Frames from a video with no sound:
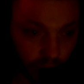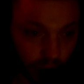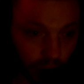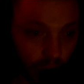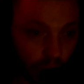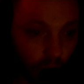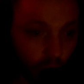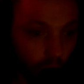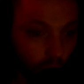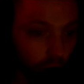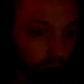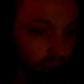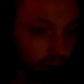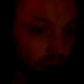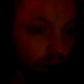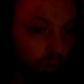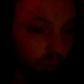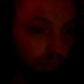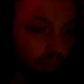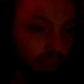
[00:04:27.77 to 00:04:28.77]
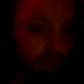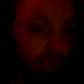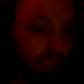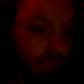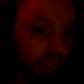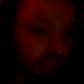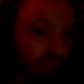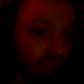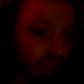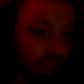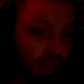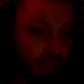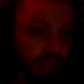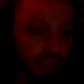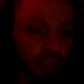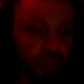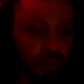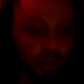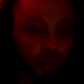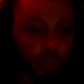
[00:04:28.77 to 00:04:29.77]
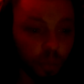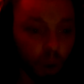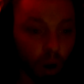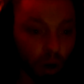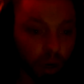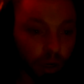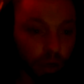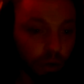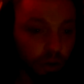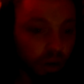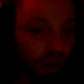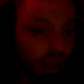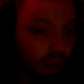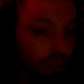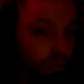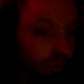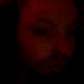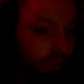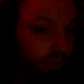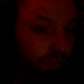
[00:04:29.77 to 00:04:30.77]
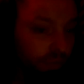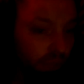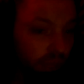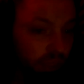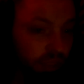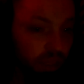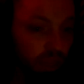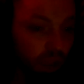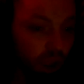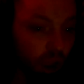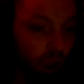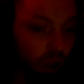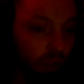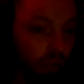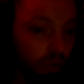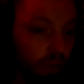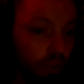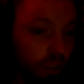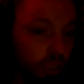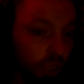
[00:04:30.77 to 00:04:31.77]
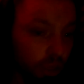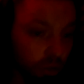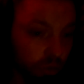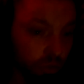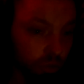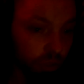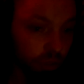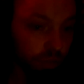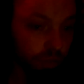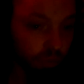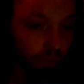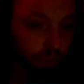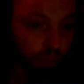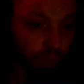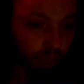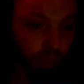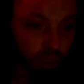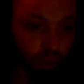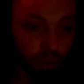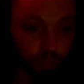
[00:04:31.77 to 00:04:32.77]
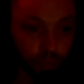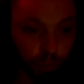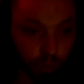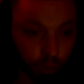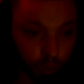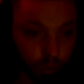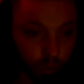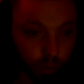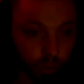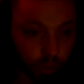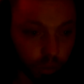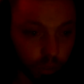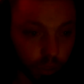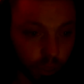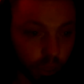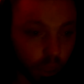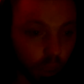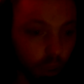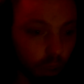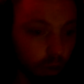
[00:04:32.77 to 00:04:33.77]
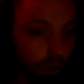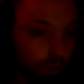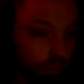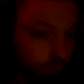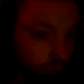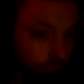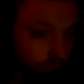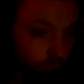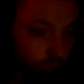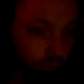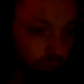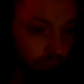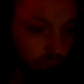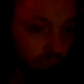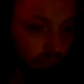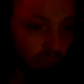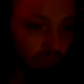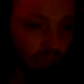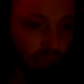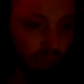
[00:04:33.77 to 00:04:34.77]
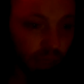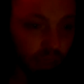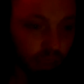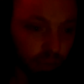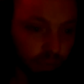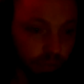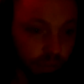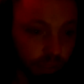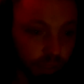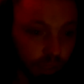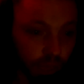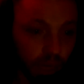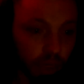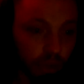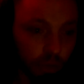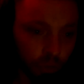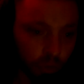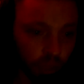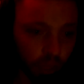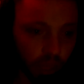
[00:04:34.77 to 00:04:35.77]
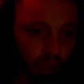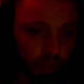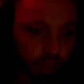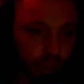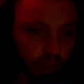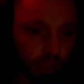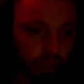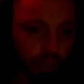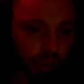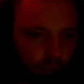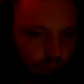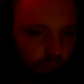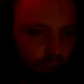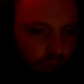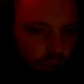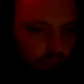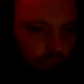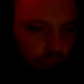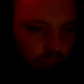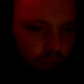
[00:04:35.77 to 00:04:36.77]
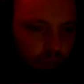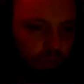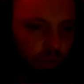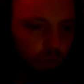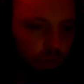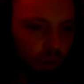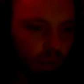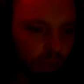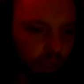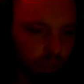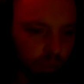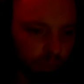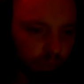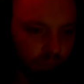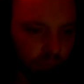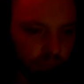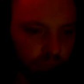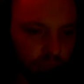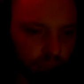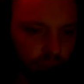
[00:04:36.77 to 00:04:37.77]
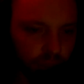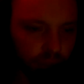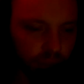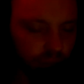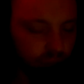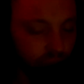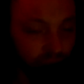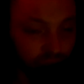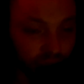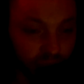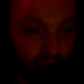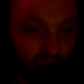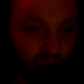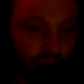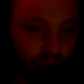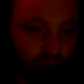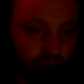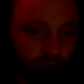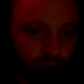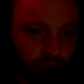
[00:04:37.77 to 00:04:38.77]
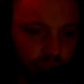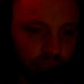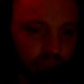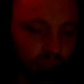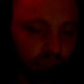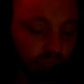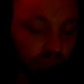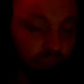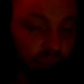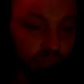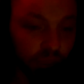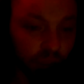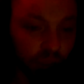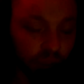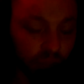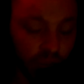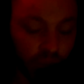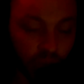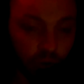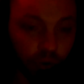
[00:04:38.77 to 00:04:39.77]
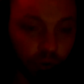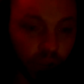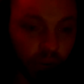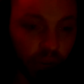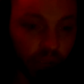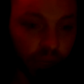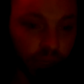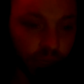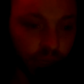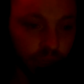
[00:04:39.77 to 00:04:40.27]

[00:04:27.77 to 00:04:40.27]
are now being tasked to monitor and prevent other children from being abused, groomed, and even sexualized. If you ask me, that definitely doesn't sound like a great idea.